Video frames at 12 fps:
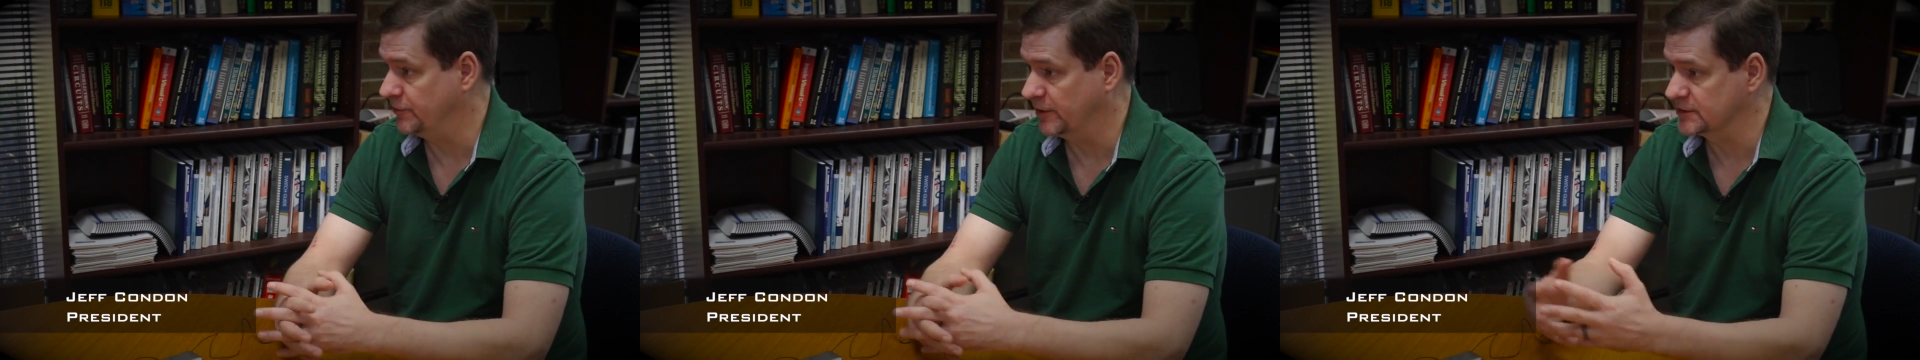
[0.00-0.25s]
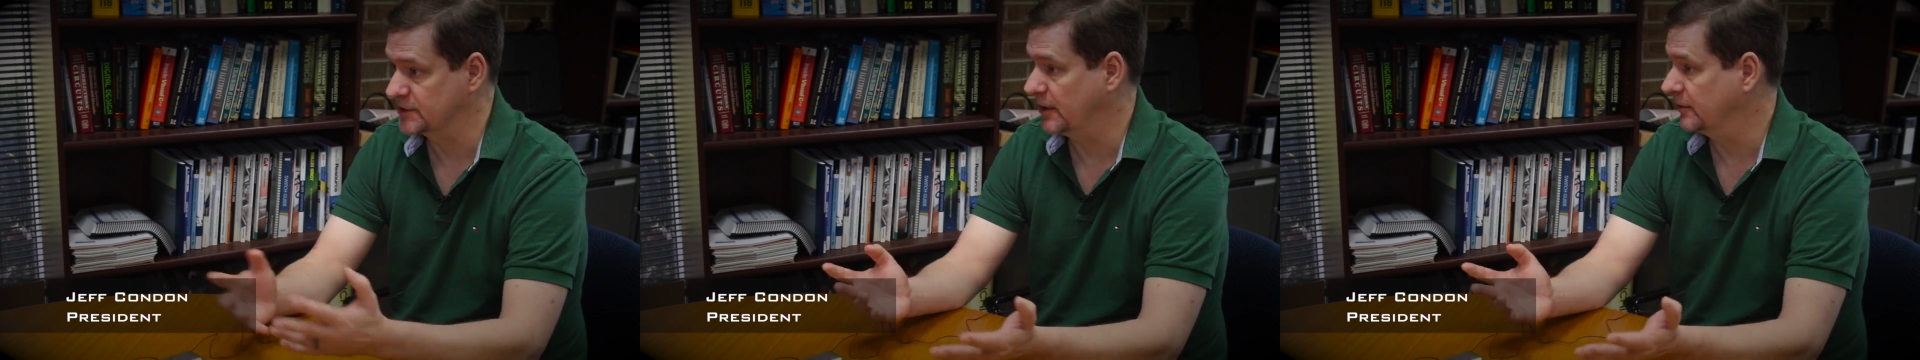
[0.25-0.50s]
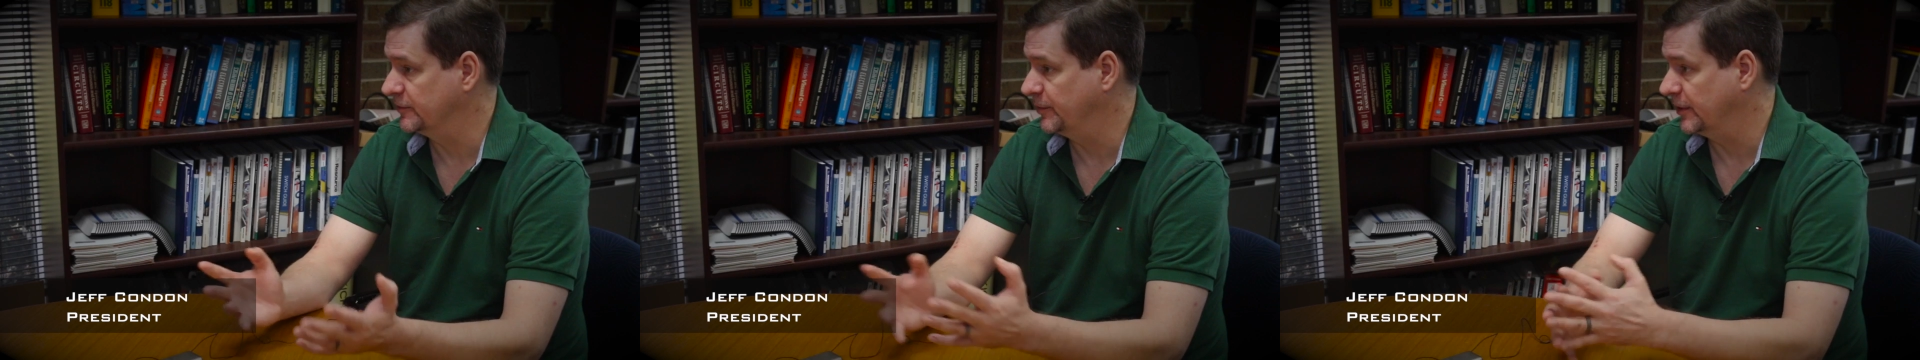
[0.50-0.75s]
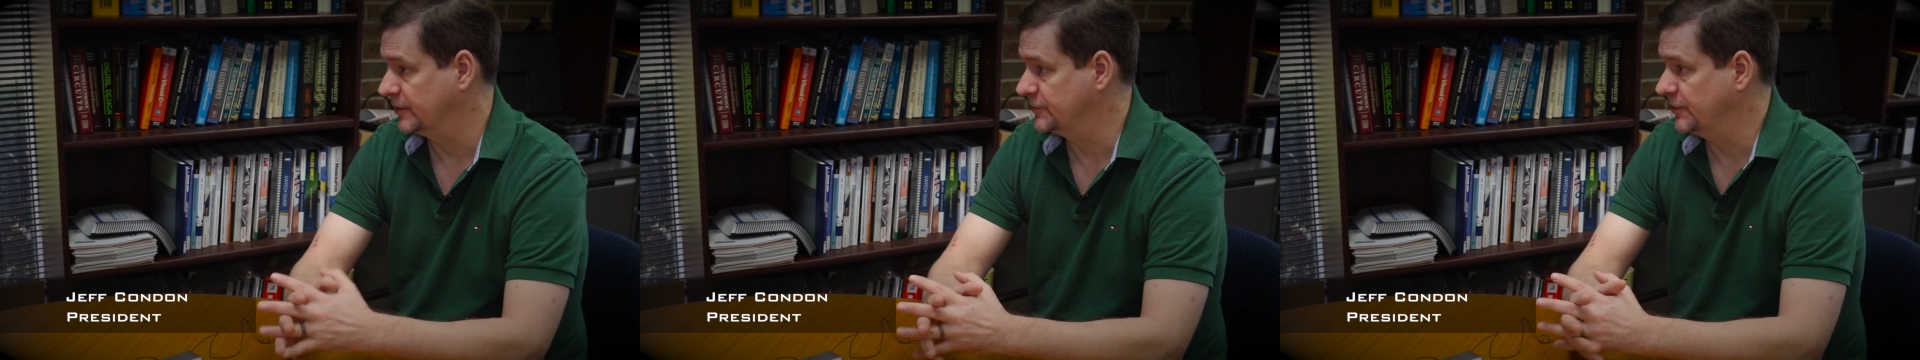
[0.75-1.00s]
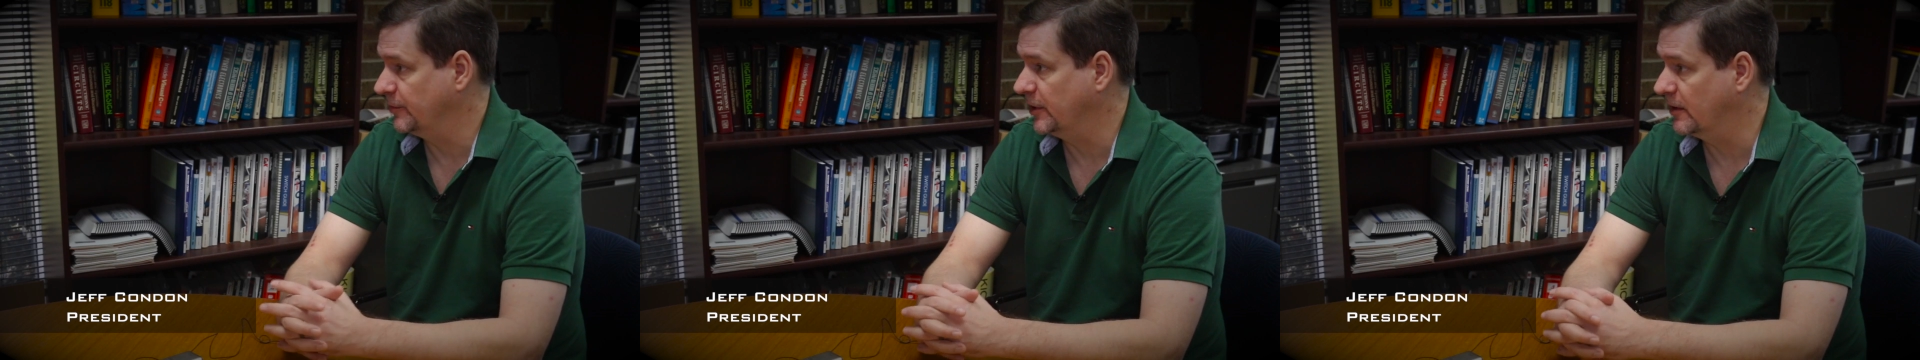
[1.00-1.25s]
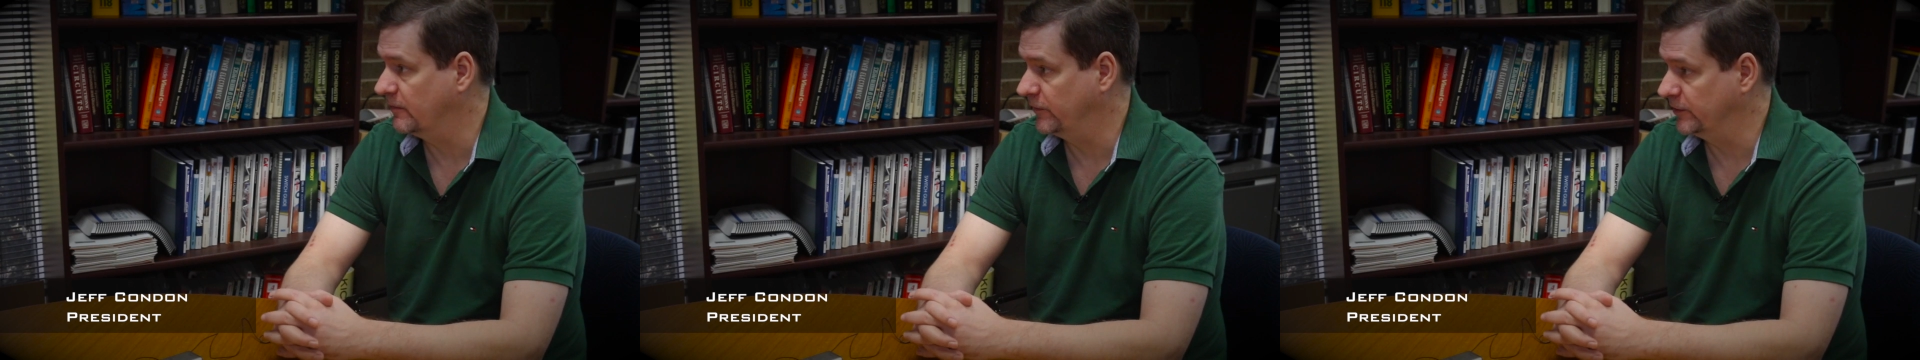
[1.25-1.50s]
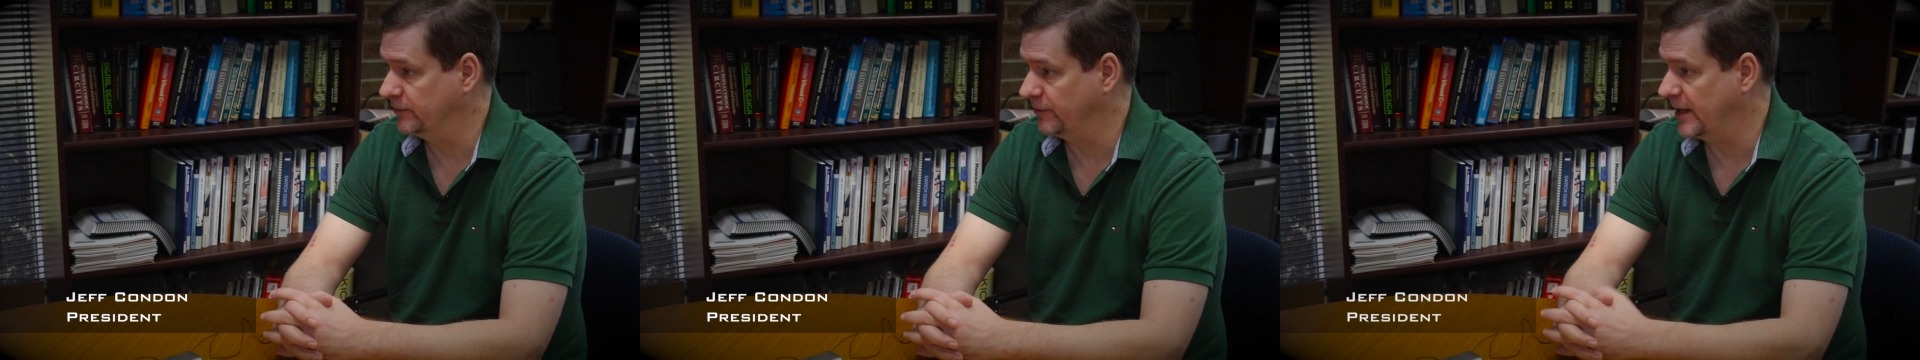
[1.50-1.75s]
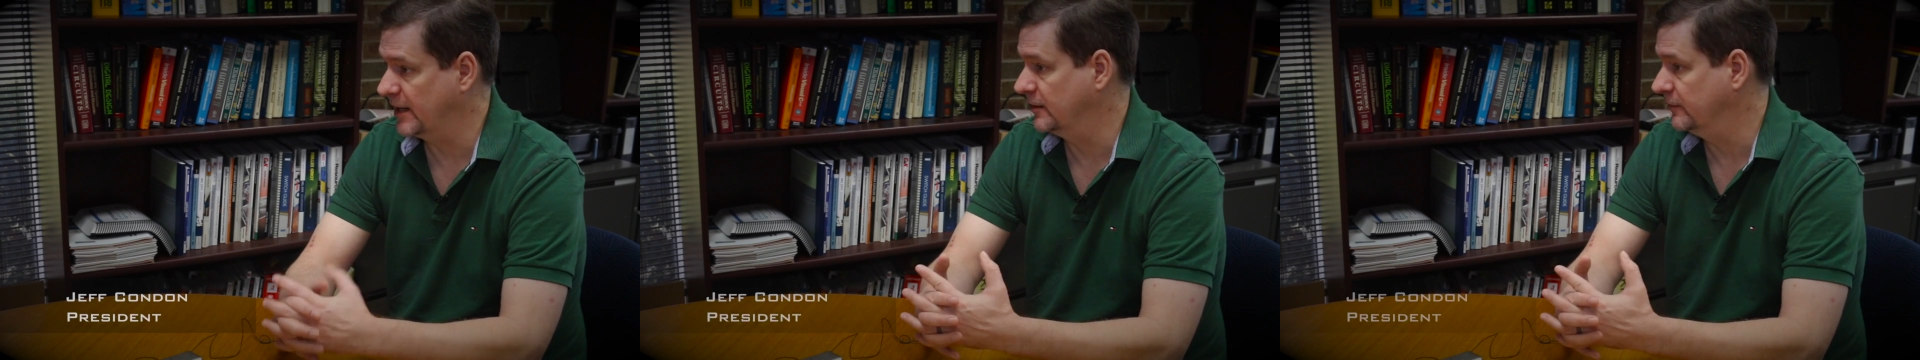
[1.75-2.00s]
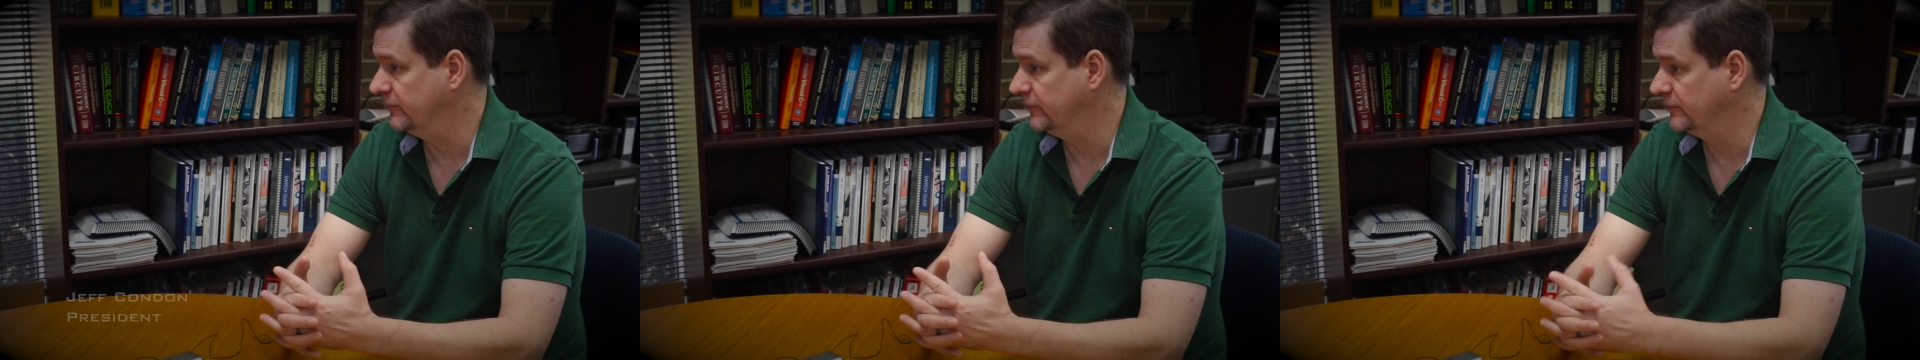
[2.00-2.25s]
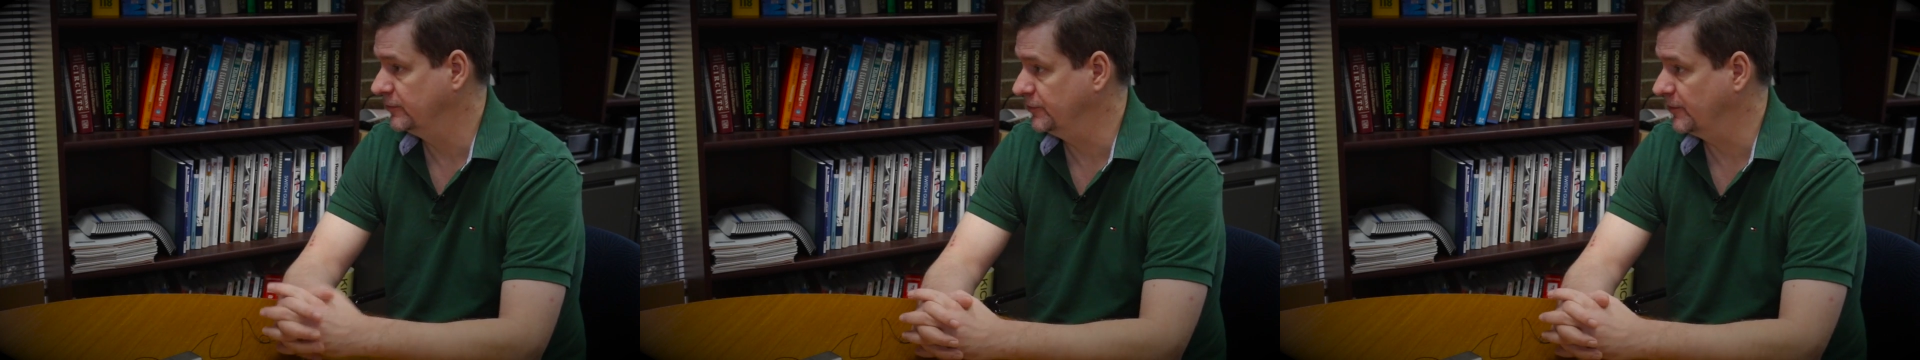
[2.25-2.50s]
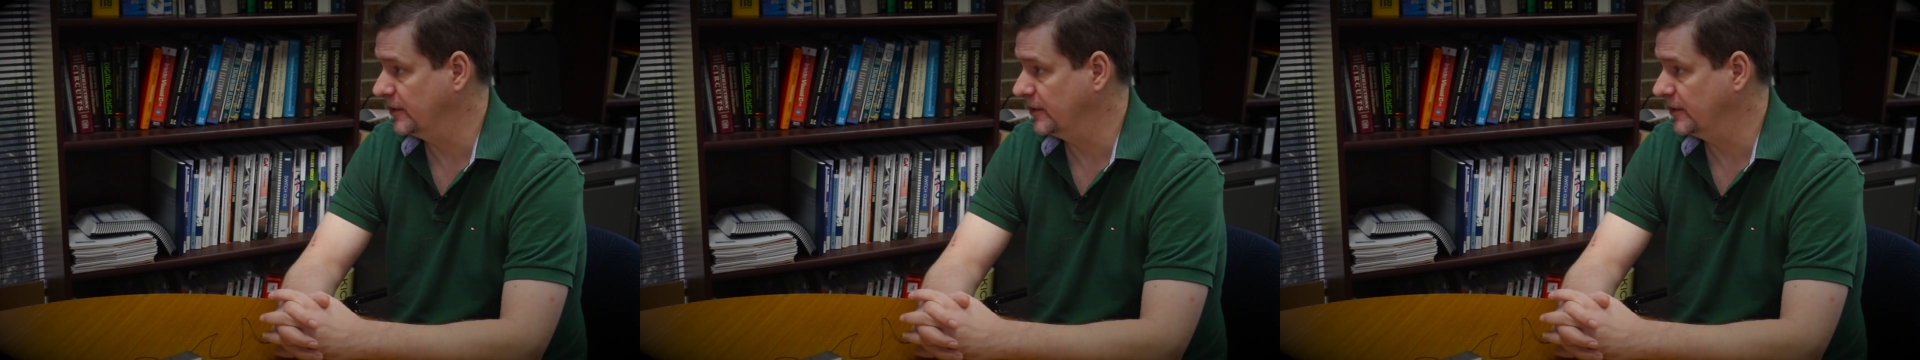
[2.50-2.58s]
on Scarlett's been extremely helpful and reactive to our